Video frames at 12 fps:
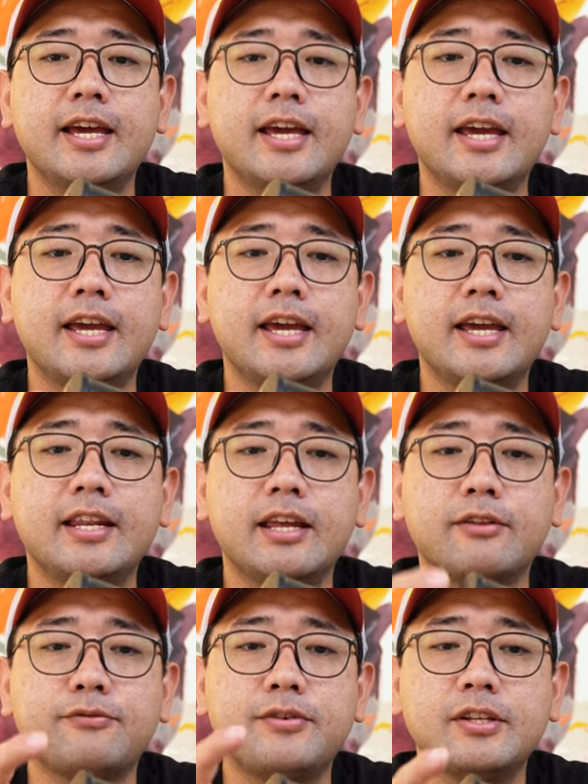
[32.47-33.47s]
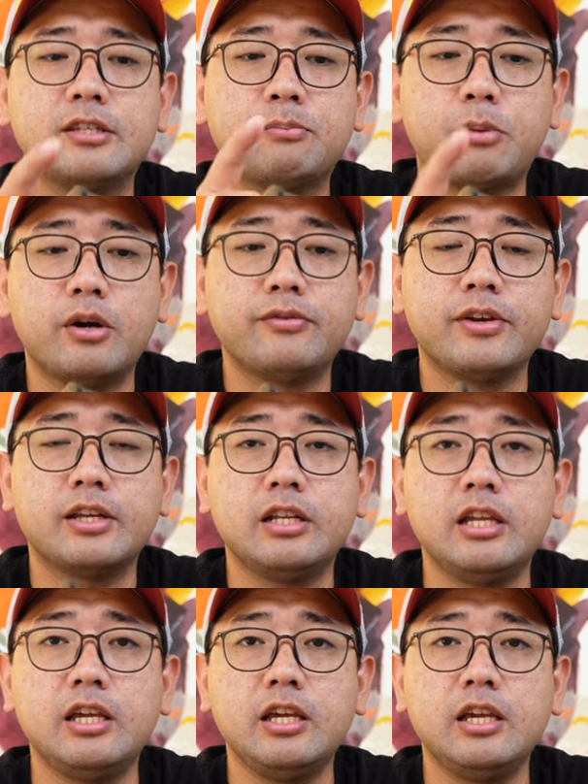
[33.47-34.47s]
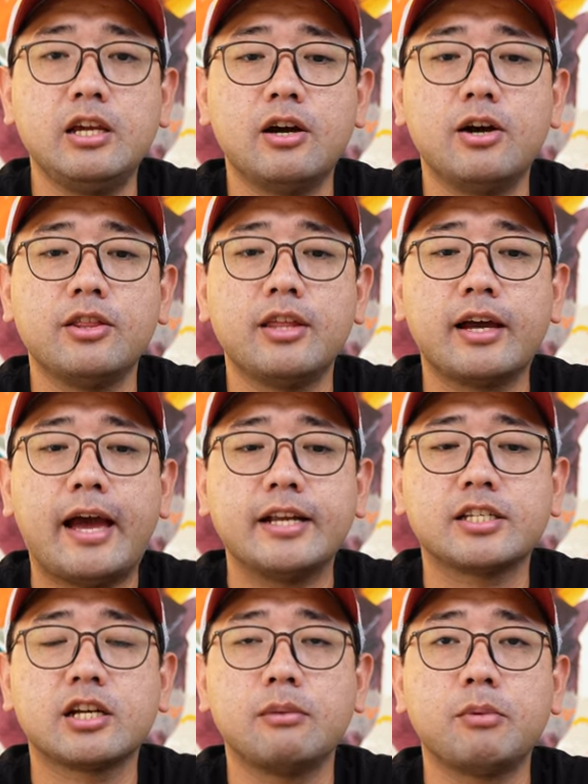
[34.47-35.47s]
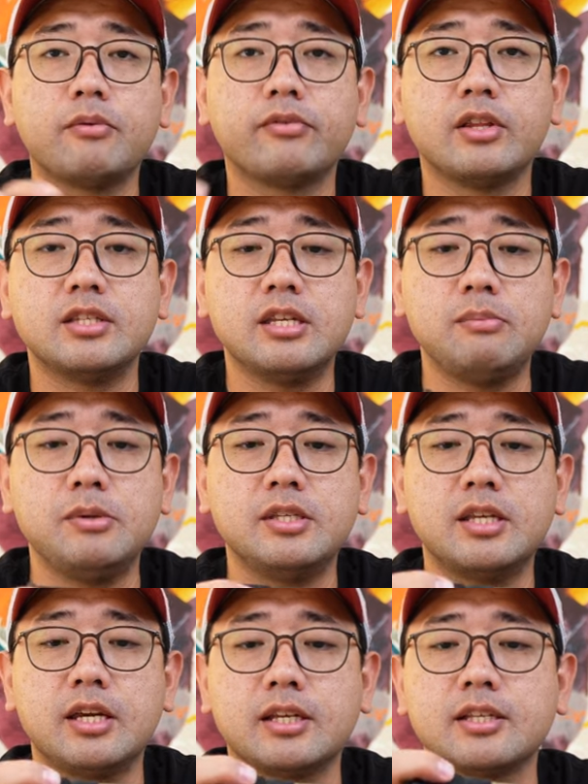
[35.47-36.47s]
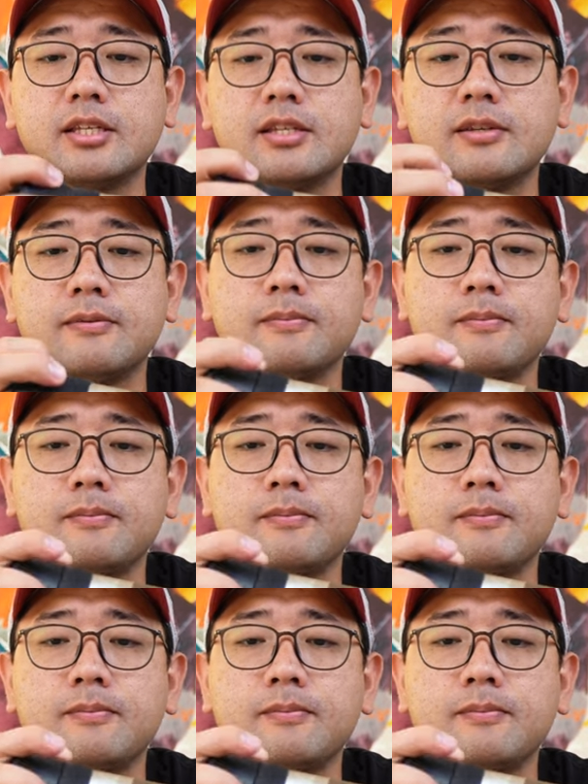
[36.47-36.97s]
and it fits perfectly on the catch cup of the ZP6.